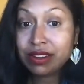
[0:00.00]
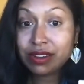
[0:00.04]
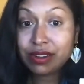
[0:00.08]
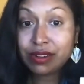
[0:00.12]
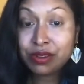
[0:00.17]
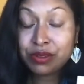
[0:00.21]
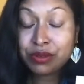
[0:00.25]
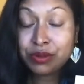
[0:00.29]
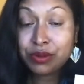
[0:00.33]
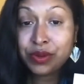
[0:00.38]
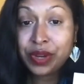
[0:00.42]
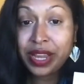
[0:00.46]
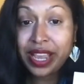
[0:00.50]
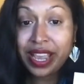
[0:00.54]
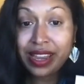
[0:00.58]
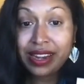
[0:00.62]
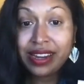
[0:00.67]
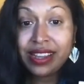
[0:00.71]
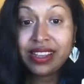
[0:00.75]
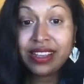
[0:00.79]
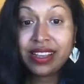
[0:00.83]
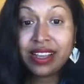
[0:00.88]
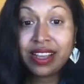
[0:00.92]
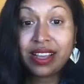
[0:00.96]

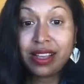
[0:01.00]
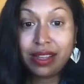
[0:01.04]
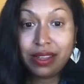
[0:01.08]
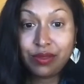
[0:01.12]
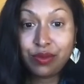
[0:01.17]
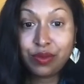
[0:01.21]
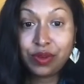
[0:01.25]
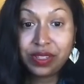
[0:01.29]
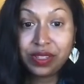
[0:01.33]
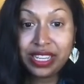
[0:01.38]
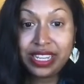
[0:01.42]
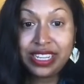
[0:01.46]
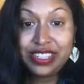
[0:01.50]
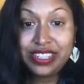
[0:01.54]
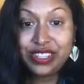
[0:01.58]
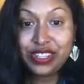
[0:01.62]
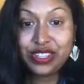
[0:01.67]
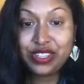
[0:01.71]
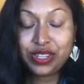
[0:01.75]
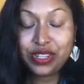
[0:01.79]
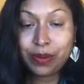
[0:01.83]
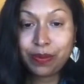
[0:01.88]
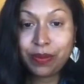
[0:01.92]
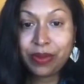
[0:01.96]
creating a
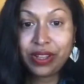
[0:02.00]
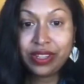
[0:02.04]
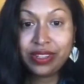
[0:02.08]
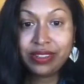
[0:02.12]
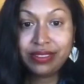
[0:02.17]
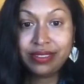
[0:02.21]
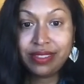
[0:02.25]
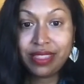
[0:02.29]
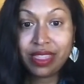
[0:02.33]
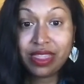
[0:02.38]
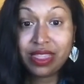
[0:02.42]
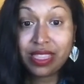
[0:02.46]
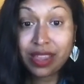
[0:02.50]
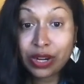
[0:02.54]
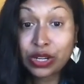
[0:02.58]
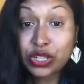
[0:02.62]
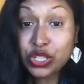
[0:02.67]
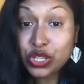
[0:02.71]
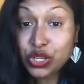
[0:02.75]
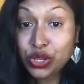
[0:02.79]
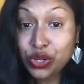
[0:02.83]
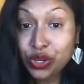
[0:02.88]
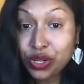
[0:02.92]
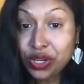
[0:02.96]
relationship on their
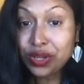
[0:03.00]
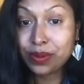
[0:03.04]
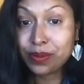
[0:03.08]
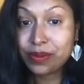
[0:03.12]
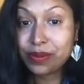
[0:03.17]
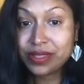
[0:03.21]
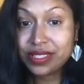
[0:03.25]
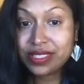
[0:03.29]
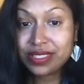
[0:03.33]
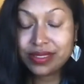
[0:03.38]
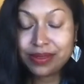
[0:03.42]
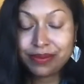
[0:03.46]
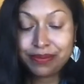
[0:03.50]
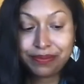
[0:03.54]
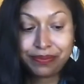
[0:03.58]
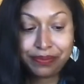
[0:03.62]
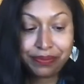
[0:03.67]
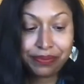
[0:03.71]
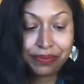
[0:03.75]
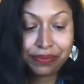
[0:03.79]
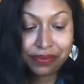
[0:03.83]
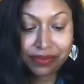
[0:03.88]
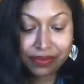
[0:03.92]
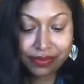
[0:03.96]
terms.
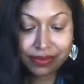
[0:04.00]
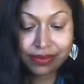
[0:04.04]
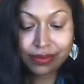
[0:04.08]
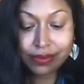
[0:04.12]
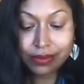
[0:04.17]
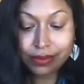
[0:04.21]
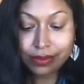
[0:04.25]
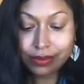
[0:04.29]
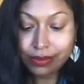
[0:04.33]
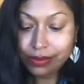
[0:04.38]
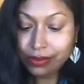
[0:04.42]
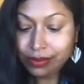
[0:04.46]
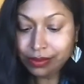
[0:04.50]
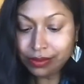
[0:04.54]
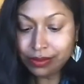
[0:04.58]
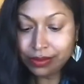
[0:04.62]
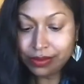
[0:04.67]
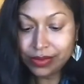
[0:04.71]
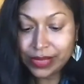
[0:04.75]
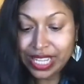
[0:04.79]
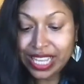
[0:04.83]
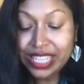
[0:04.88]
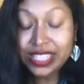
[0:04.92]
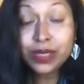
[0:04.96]

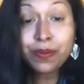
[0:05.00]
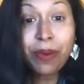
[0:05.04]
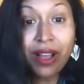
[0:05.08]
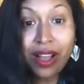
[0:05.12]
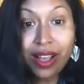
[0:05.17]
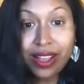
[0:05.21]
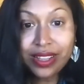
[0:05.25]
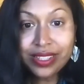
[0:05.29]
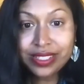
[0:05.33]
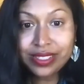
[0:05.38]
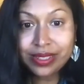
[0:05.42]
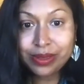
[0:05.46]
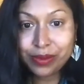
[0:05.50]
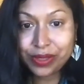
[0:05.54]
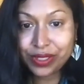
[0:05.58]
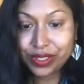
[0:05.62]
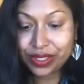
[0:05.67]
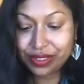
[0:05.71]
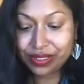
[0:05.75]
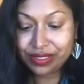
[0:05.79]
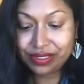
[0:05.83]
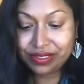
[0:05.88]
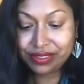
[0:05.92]
It's possible.